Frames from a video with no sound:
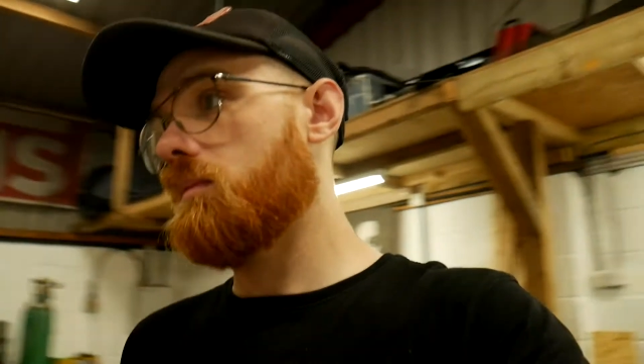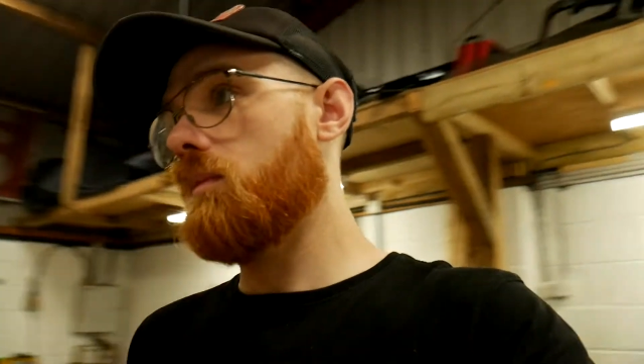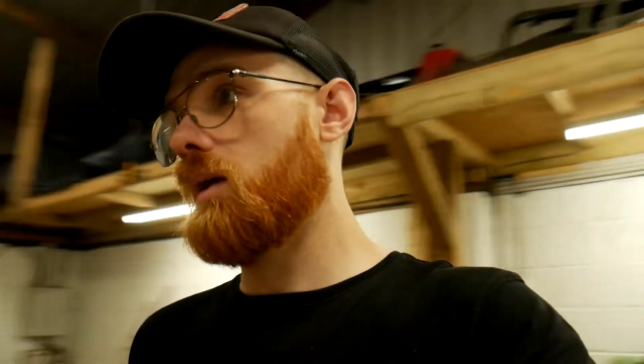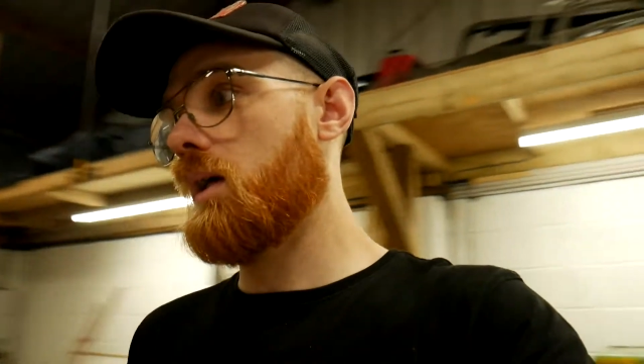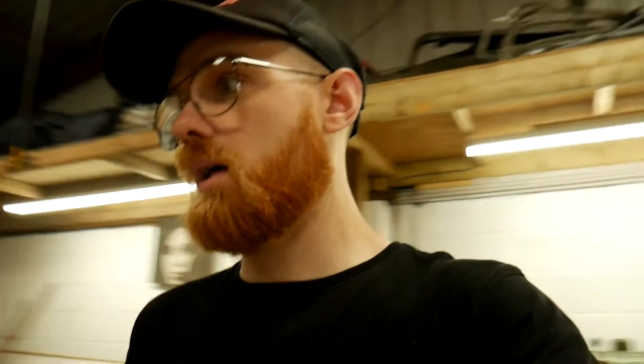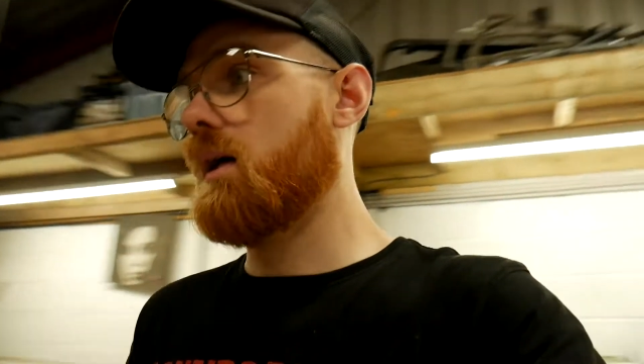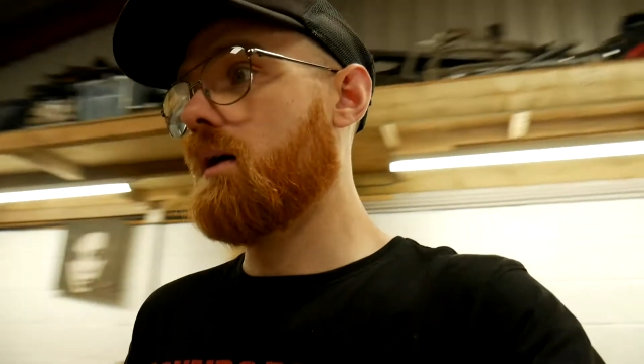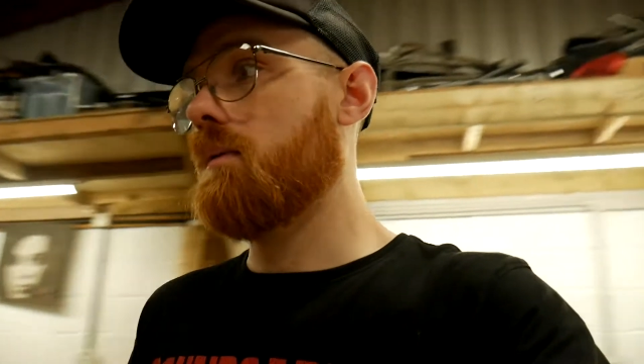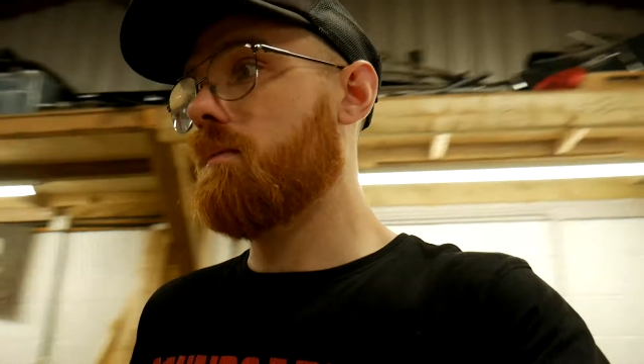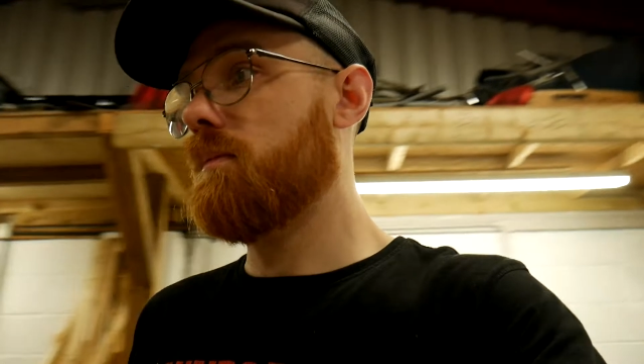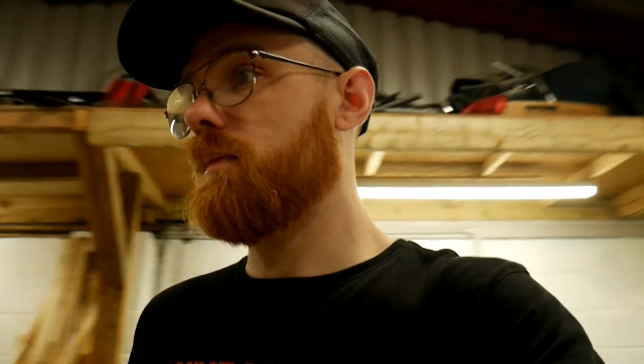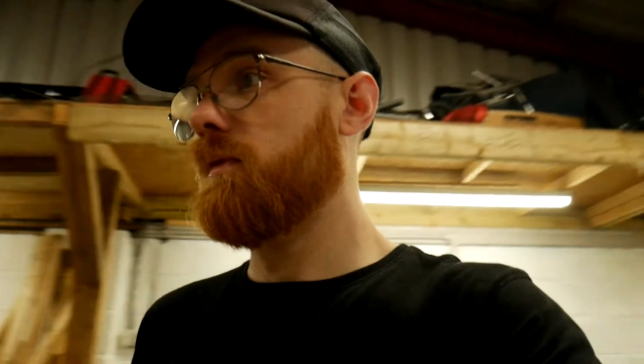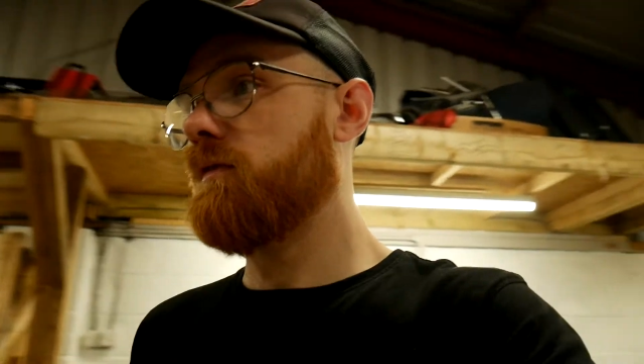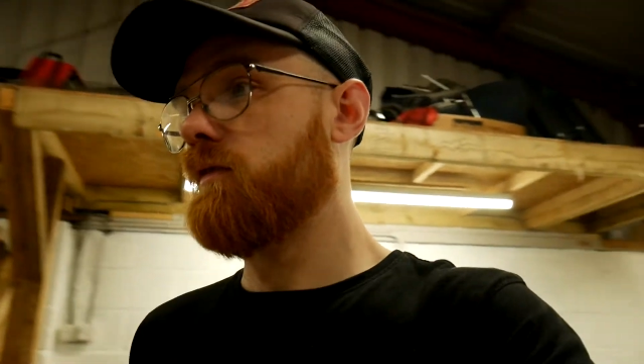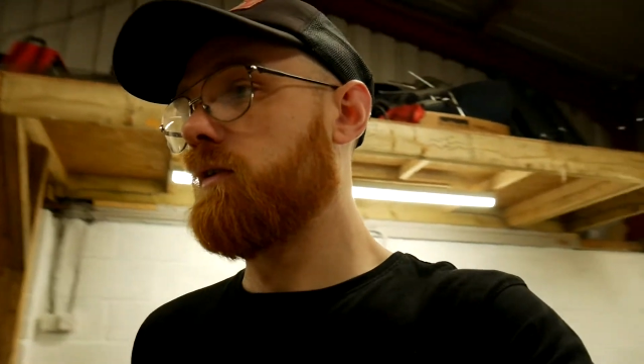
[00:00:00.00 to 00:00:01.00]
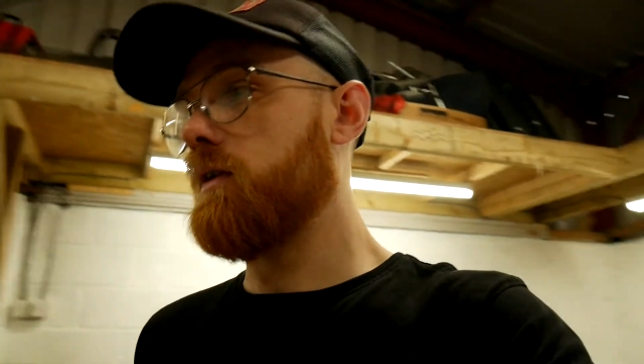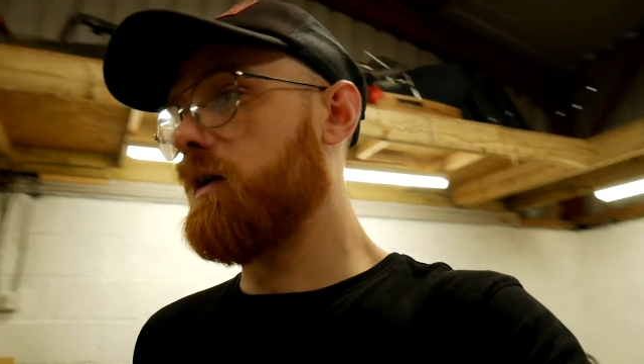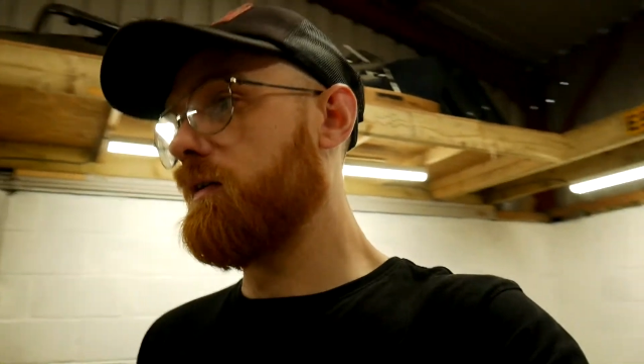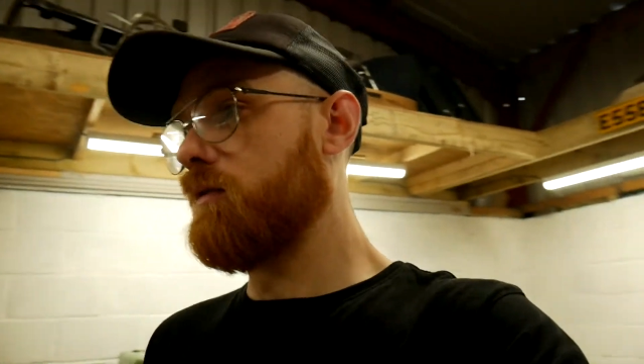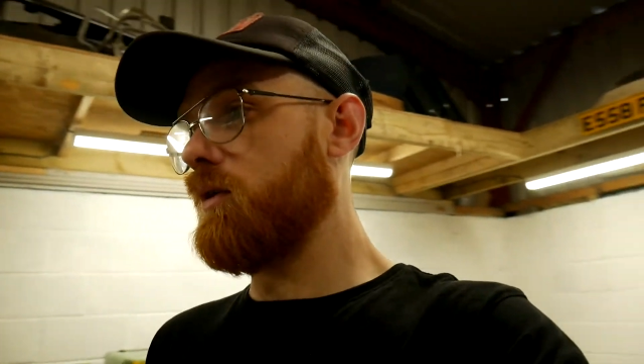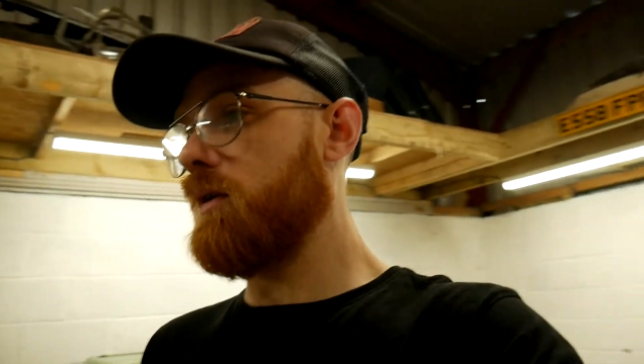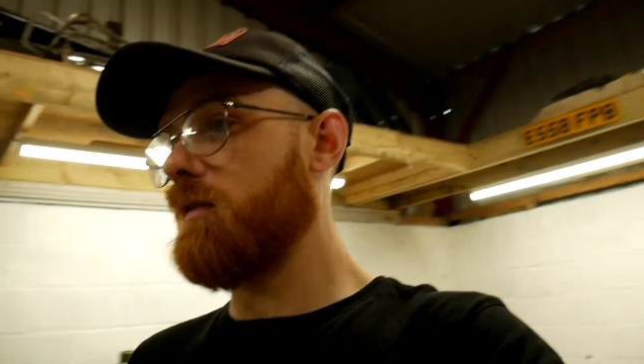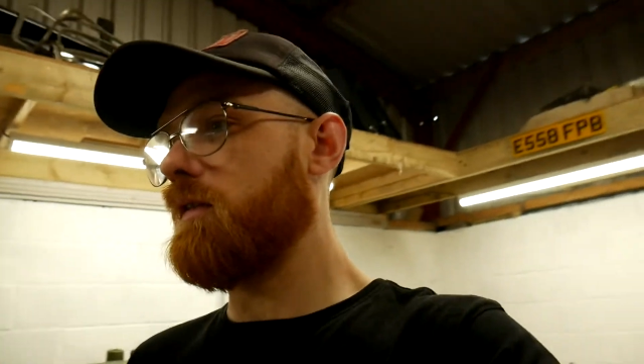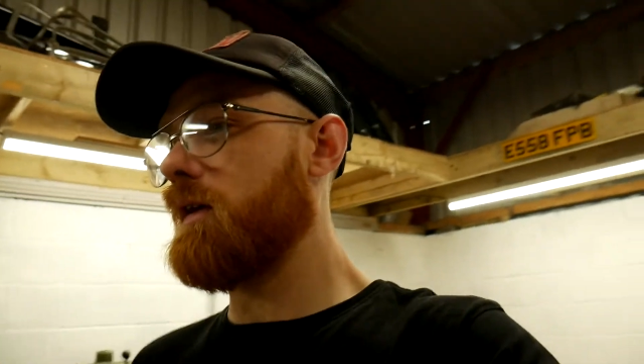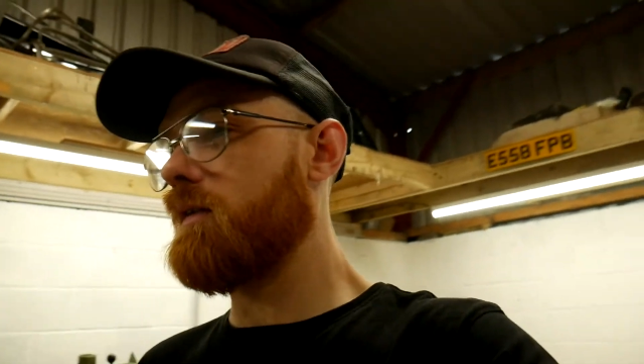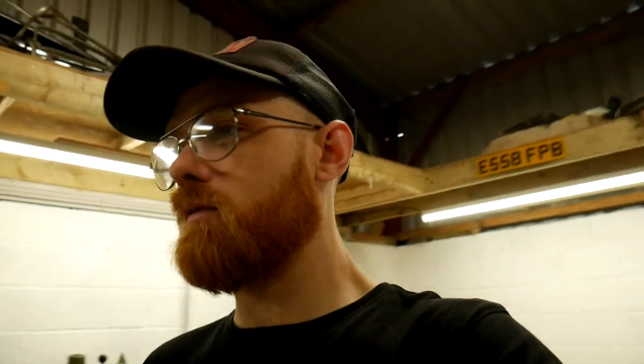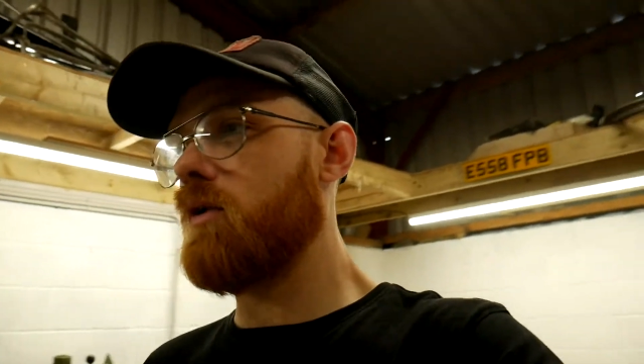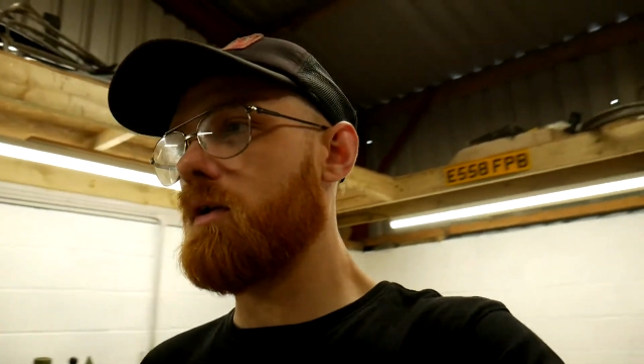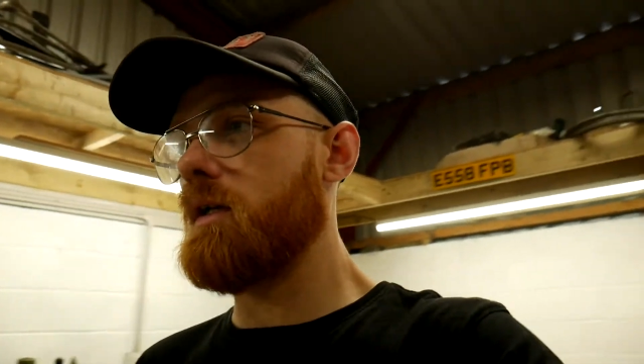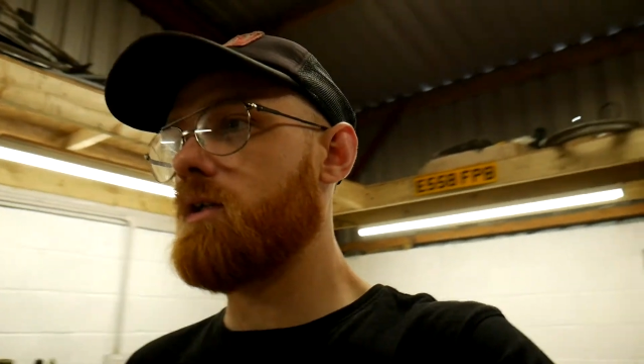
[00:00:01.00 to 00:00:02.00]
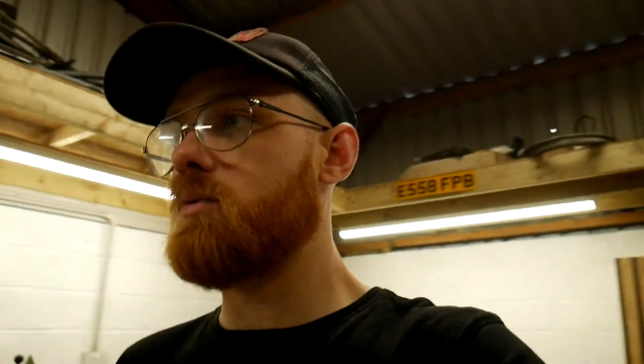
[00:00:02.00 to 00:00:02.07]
I think I've got an